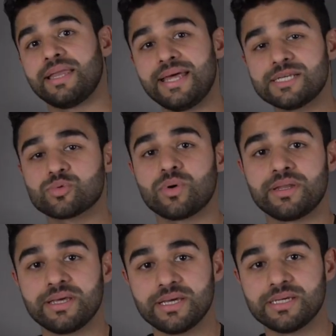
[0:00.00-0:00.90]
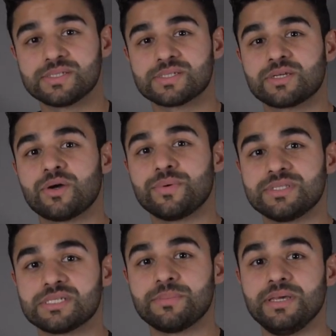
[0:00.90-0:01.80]
next one is going
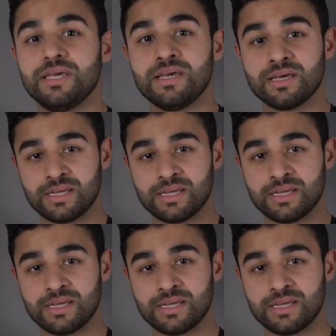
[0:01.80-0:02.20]
to be